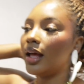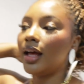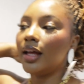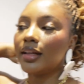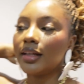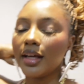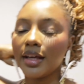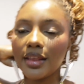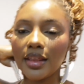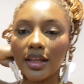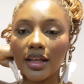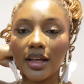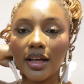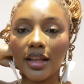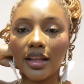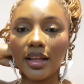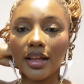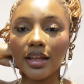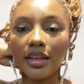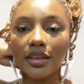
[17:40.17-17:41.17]
And I think
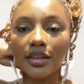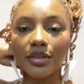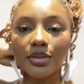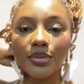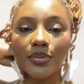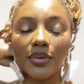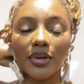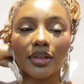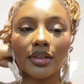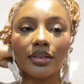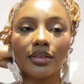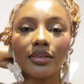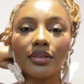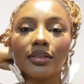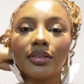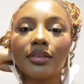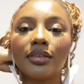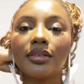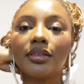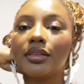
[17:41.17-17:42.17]
I like this one.
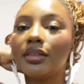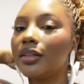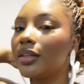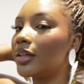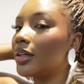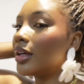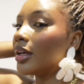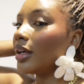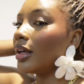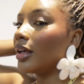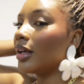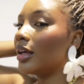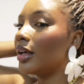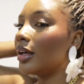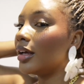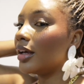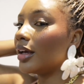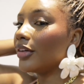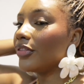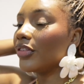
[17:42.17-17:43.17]

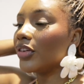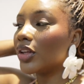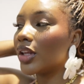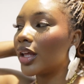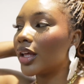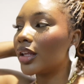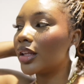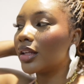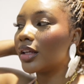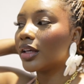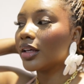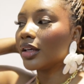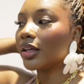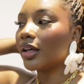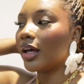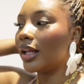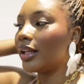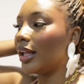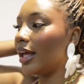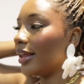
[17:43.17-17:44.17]
I feel like
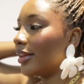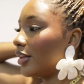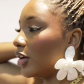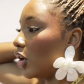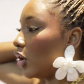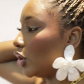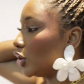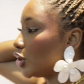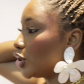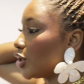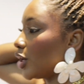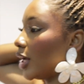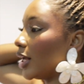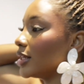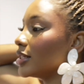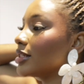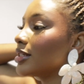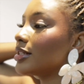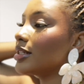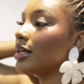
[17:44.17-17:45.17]
I like the
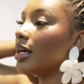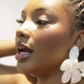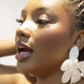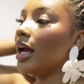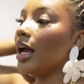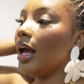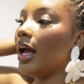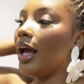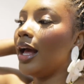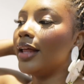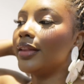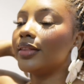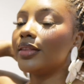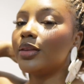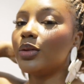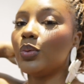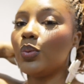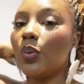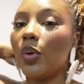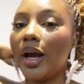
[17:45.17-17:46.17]
contrast and
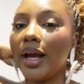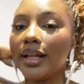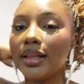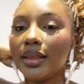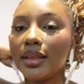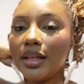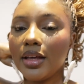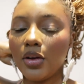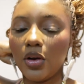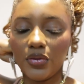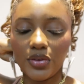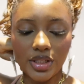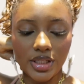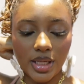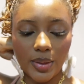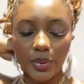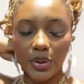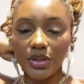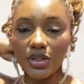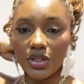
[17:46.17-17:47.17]
the white thing.
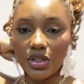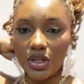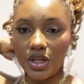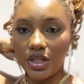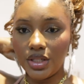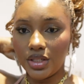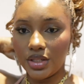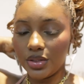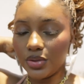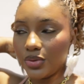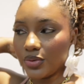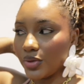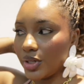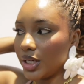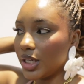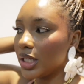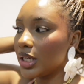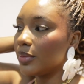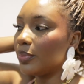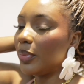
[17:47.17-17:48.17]
Obviously, I'm going to change this
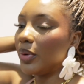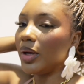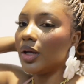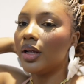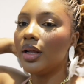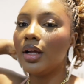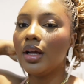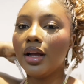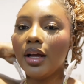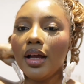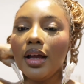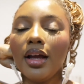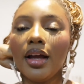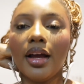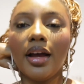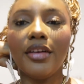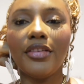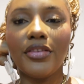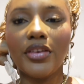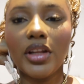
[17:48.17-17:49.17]
ring, but
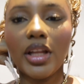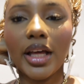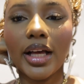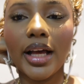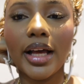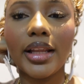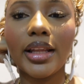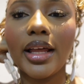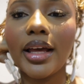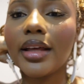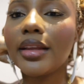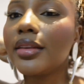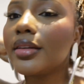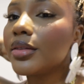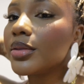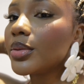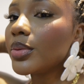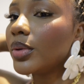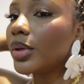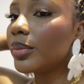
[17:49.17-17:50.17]
I feel like I like
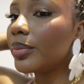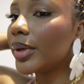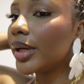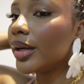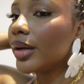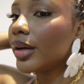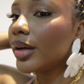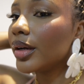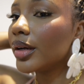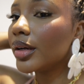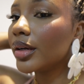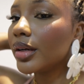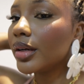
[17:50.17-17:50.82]
this one better.